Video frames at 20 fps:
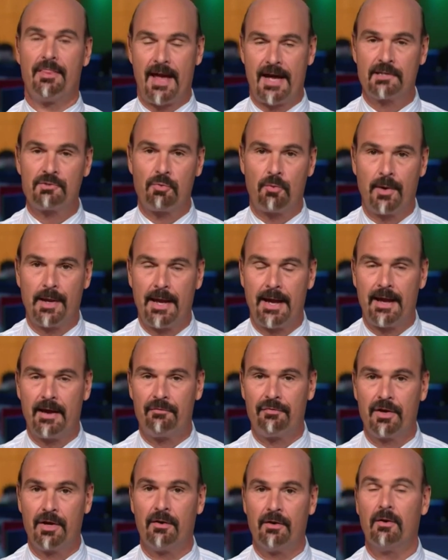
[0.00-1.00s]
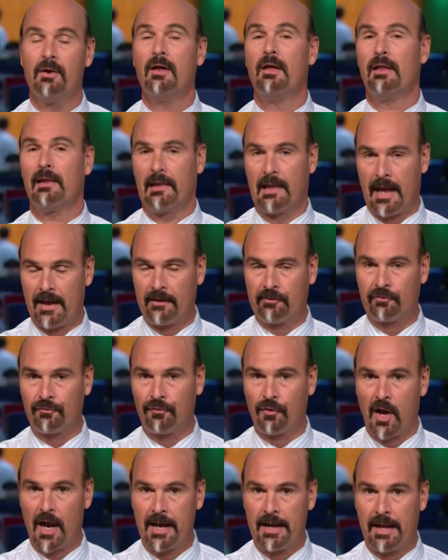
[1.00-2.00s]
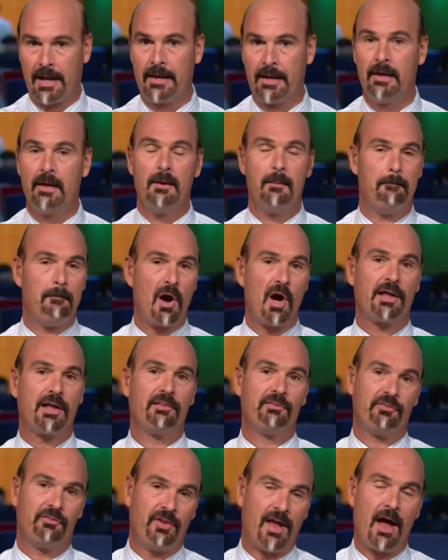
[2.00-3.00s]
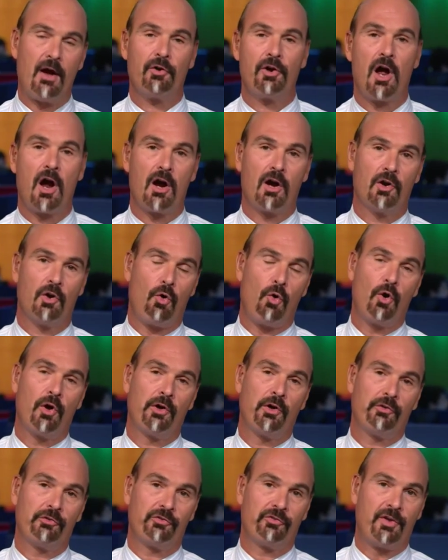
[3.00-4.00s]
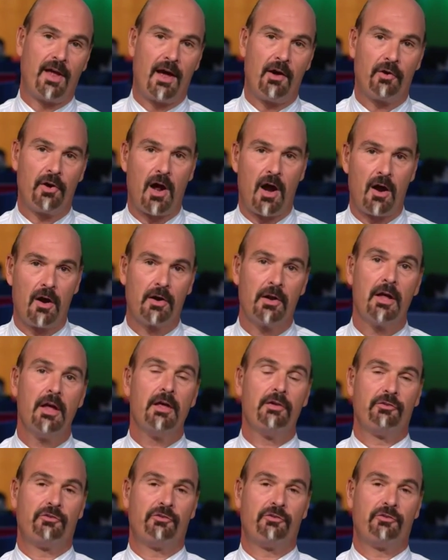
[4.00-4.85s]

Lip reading: That's what we have here. Last Friday, market's down hard, oil's down hard.